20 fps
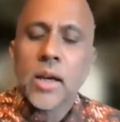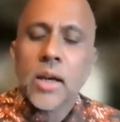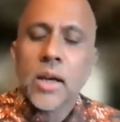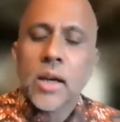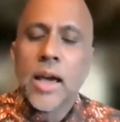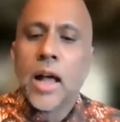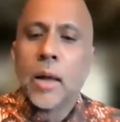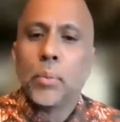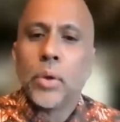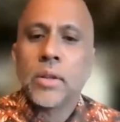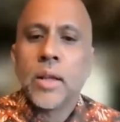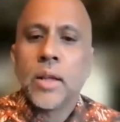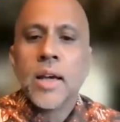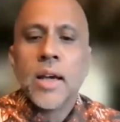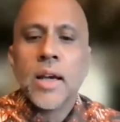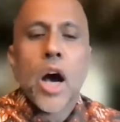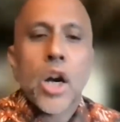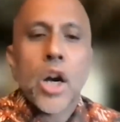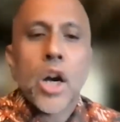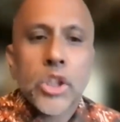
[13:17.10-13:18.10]
helped with
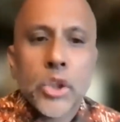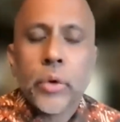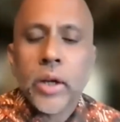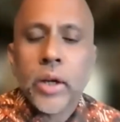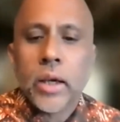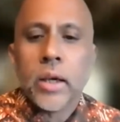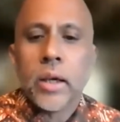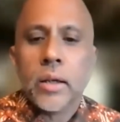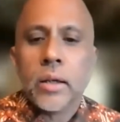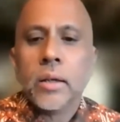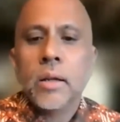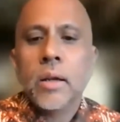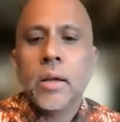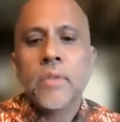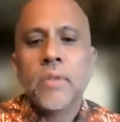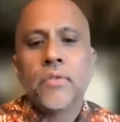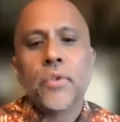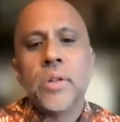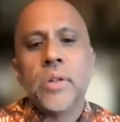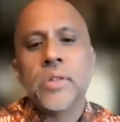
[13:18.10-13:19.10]
ushering in,
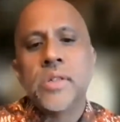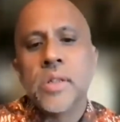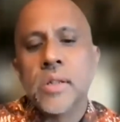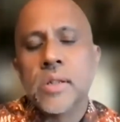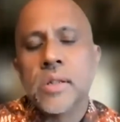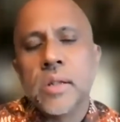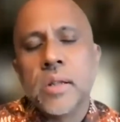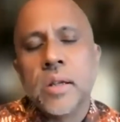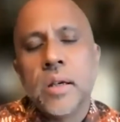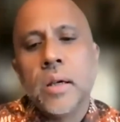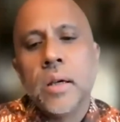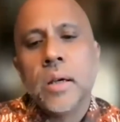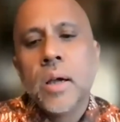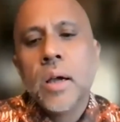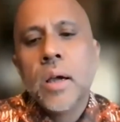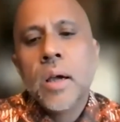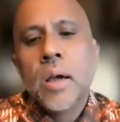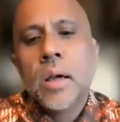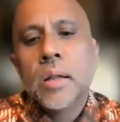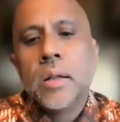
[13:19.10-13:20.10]
for instance, the
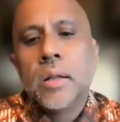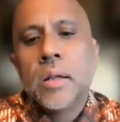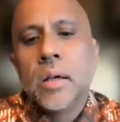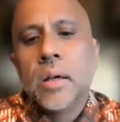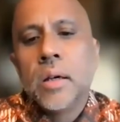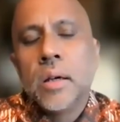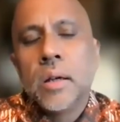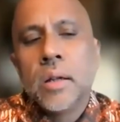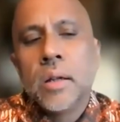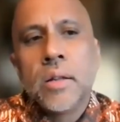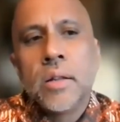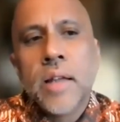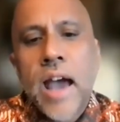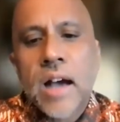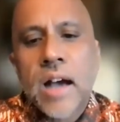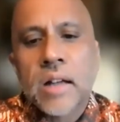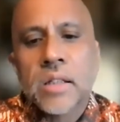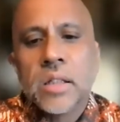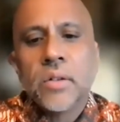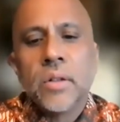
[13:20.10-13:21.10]
the the
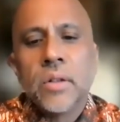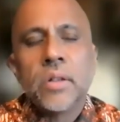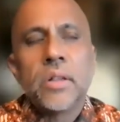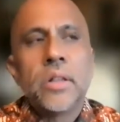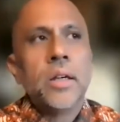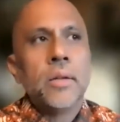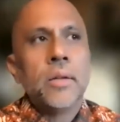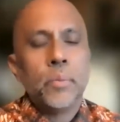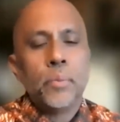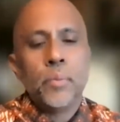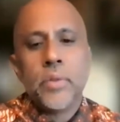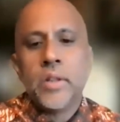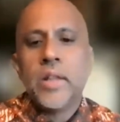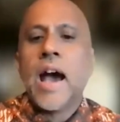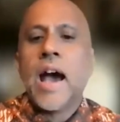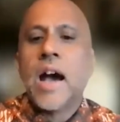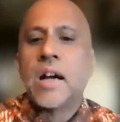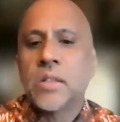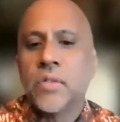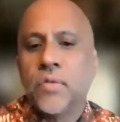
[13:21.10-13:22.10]
act the the
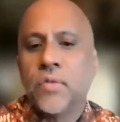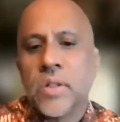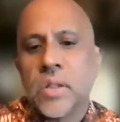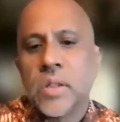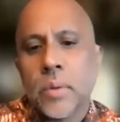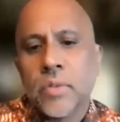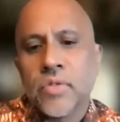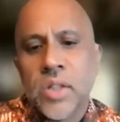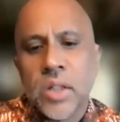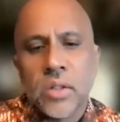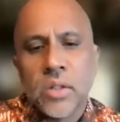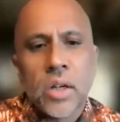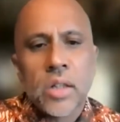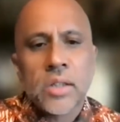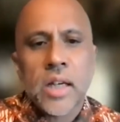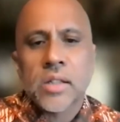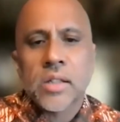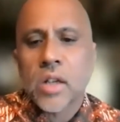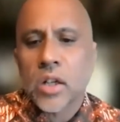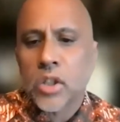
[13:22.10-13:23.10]
activism of
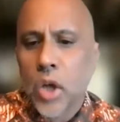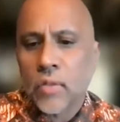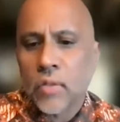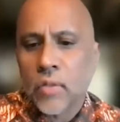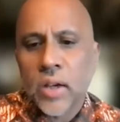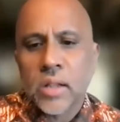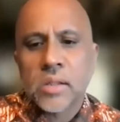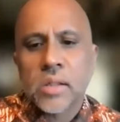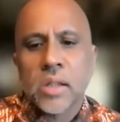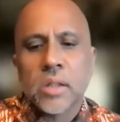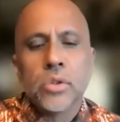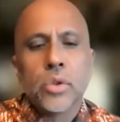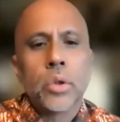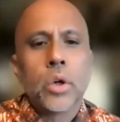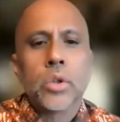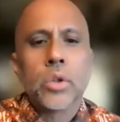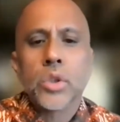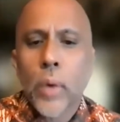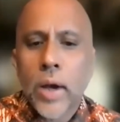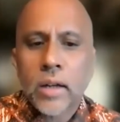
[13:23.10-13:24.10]
Cesar Chavez and
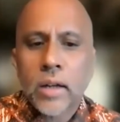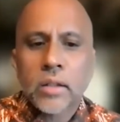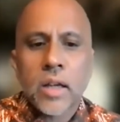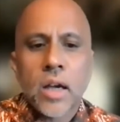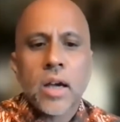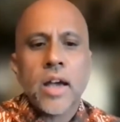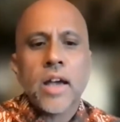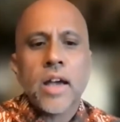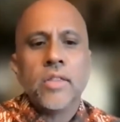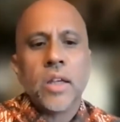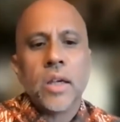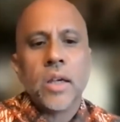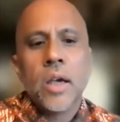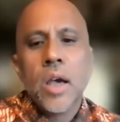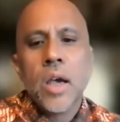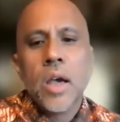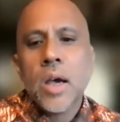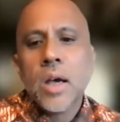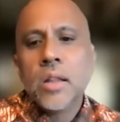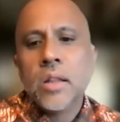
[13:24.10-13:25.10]
Dolores Huerta and the
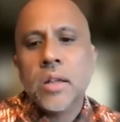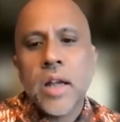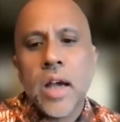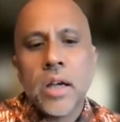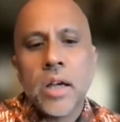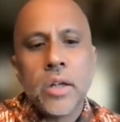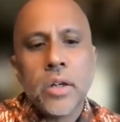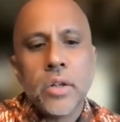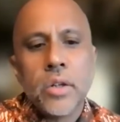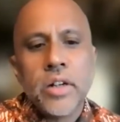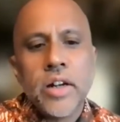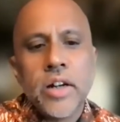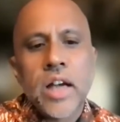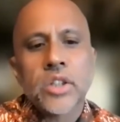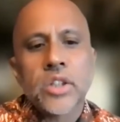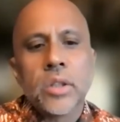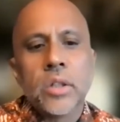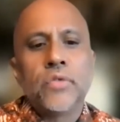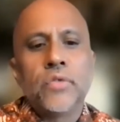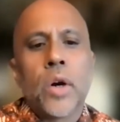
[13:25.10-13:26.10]
the you know the
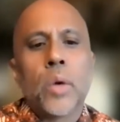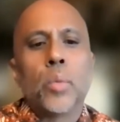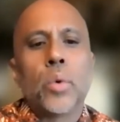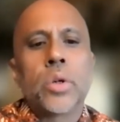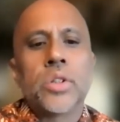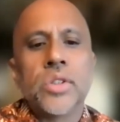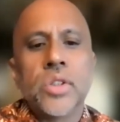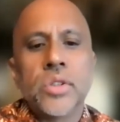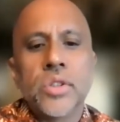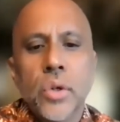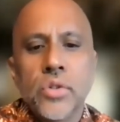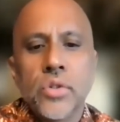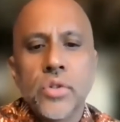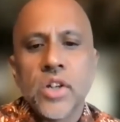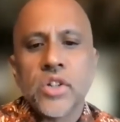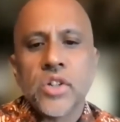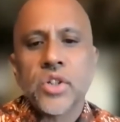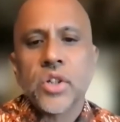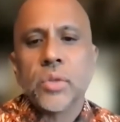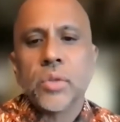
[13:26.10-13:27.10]
National Farm Workers
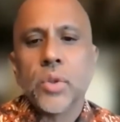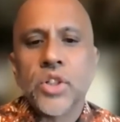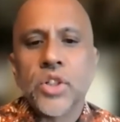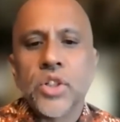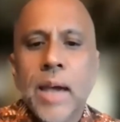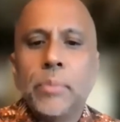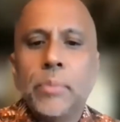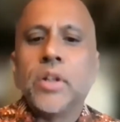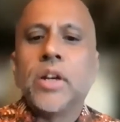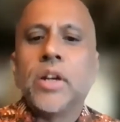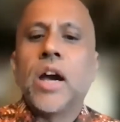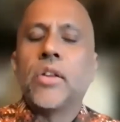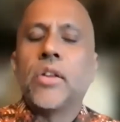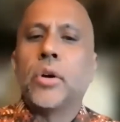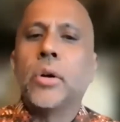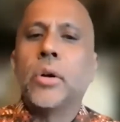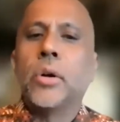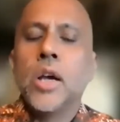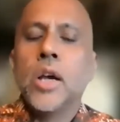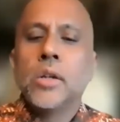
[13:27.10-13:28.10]
Association, which came
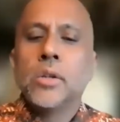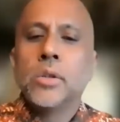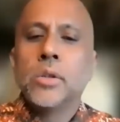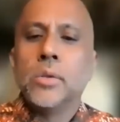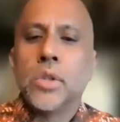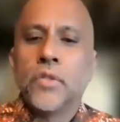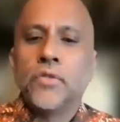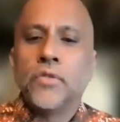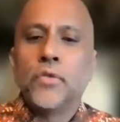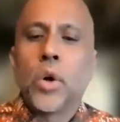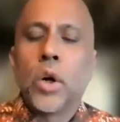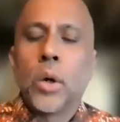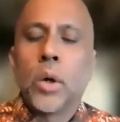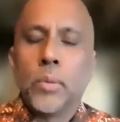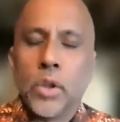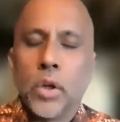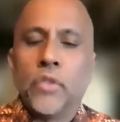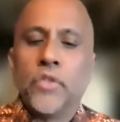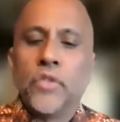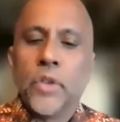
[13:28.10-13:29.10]
together to, to form,
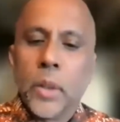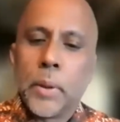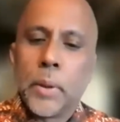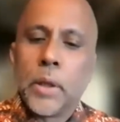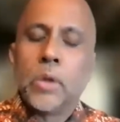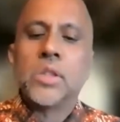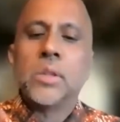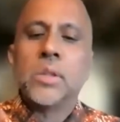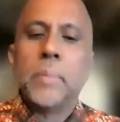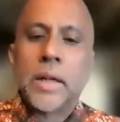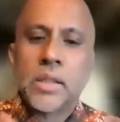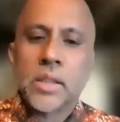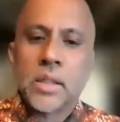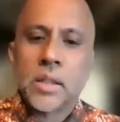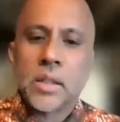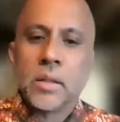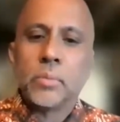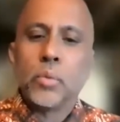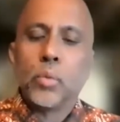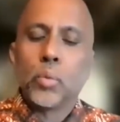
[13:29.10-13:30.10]
you know, Filipinos and
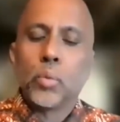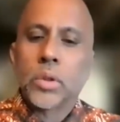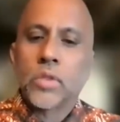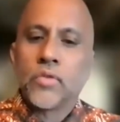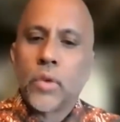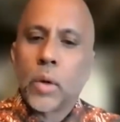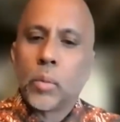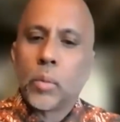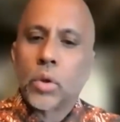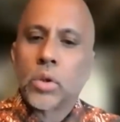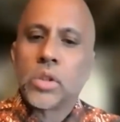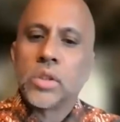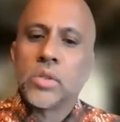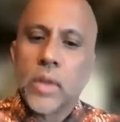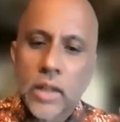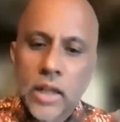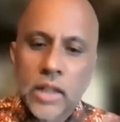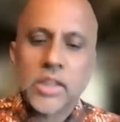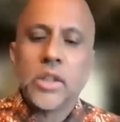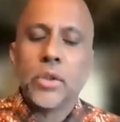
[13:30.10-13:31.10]
Mexican farm workers,
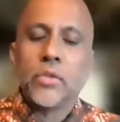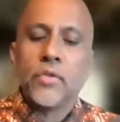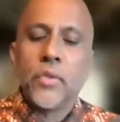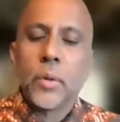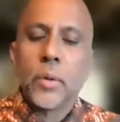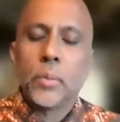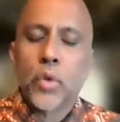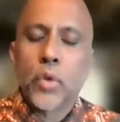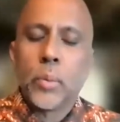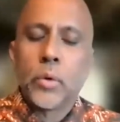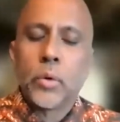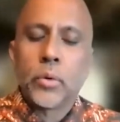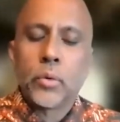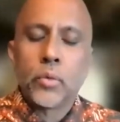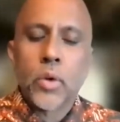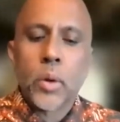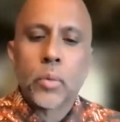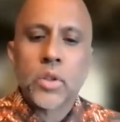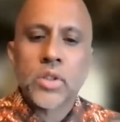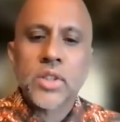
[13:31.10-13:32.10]
but Latino farm, farm
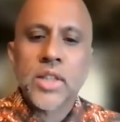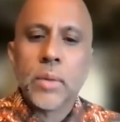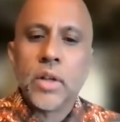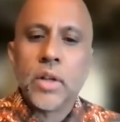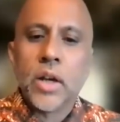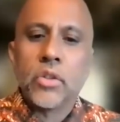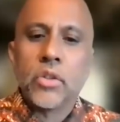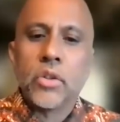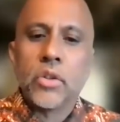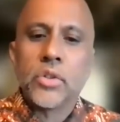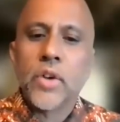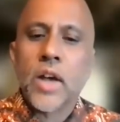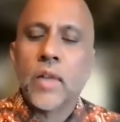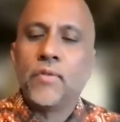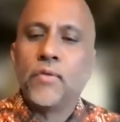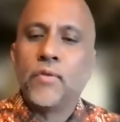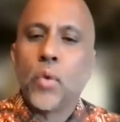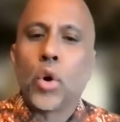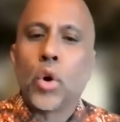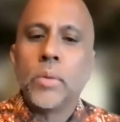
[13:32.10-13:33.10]
farm workers came together to
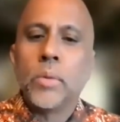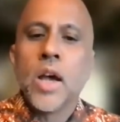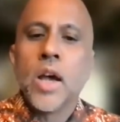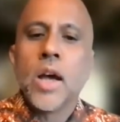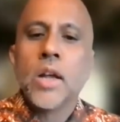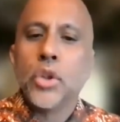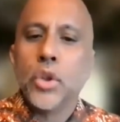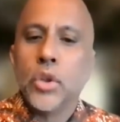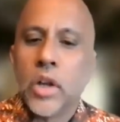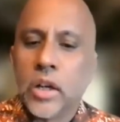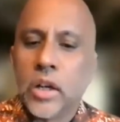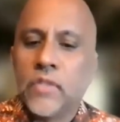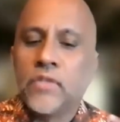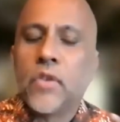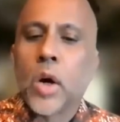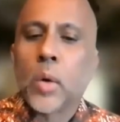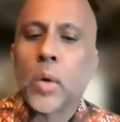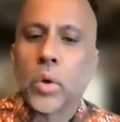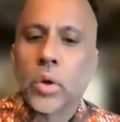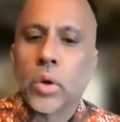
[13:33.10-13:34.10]
help form the United
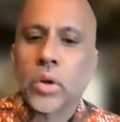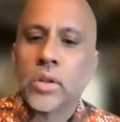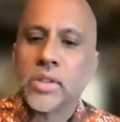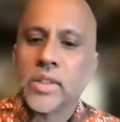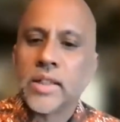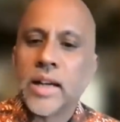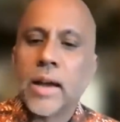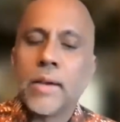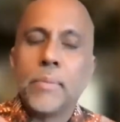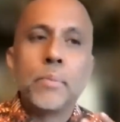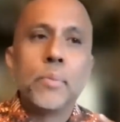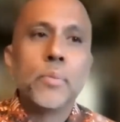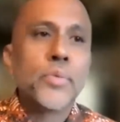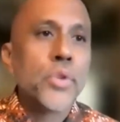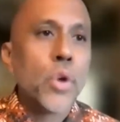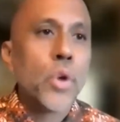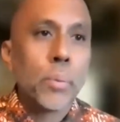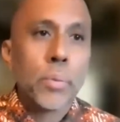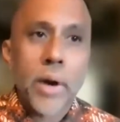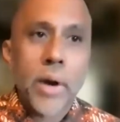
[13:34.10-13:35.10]
Farm Workers, and I'm
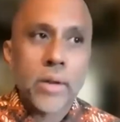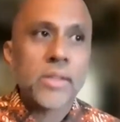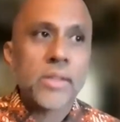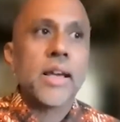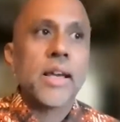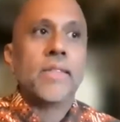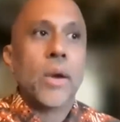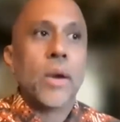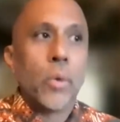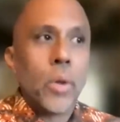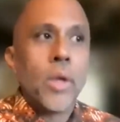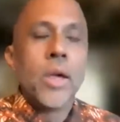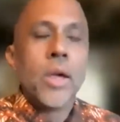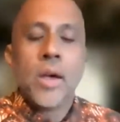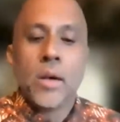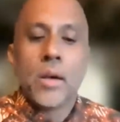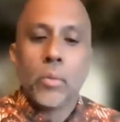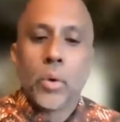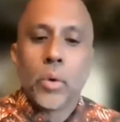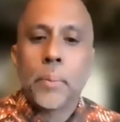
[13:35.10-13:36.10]
so proud to say that
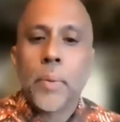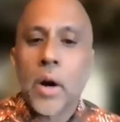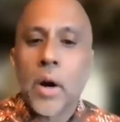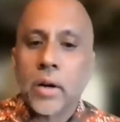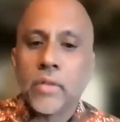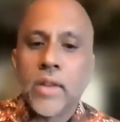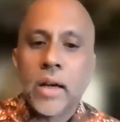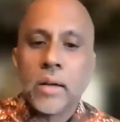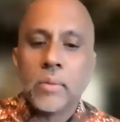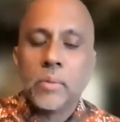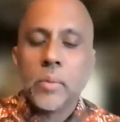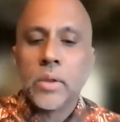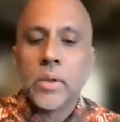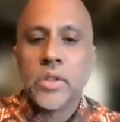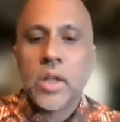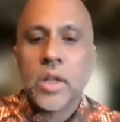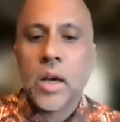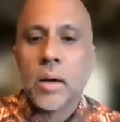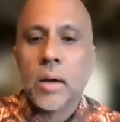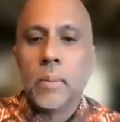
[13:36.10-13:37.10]
we're part of that.
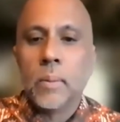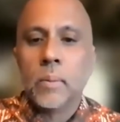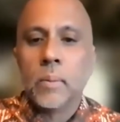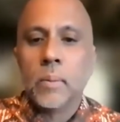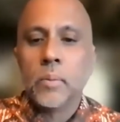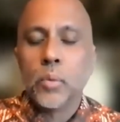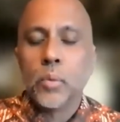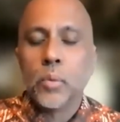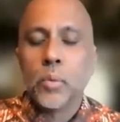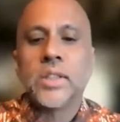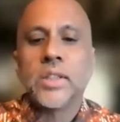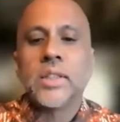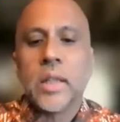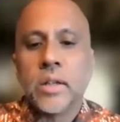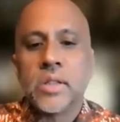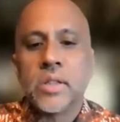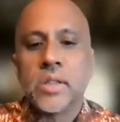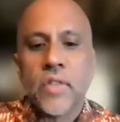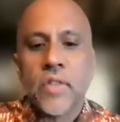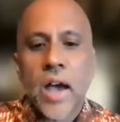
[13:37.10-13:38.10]
Um, we're
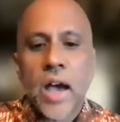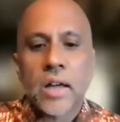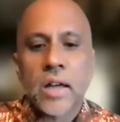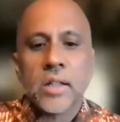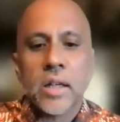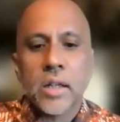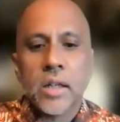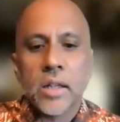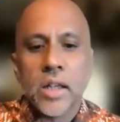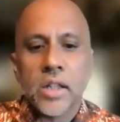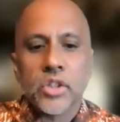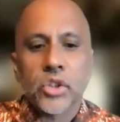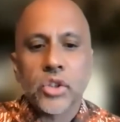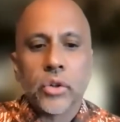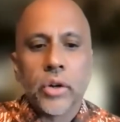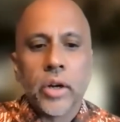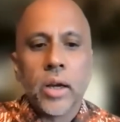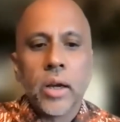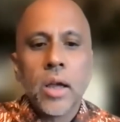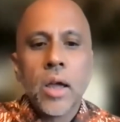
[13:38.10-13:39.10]
descendants of that
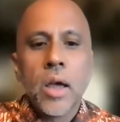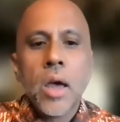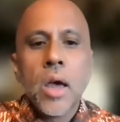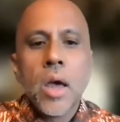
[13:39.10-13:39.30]
history.